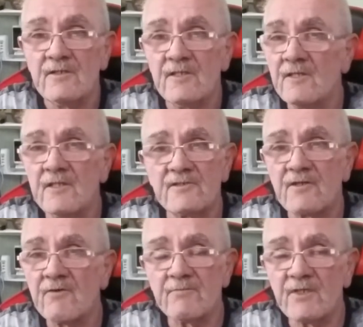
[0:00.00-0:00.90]
Yet these
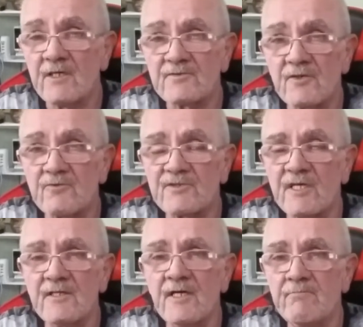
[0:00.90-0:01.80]
corrupt assholes
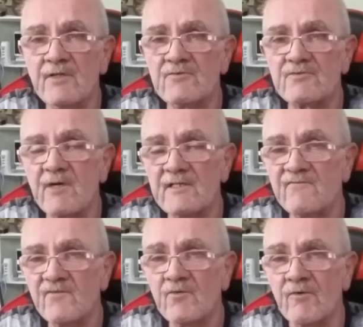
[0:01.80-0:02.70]
get their bills
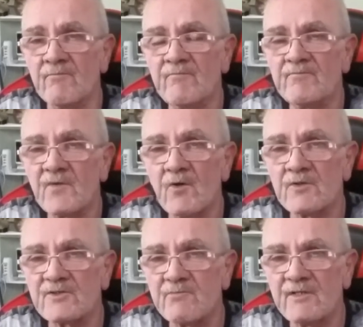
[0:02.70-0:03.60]
paid for them on
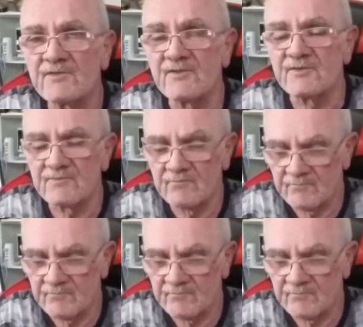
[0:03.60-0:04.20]
expenses.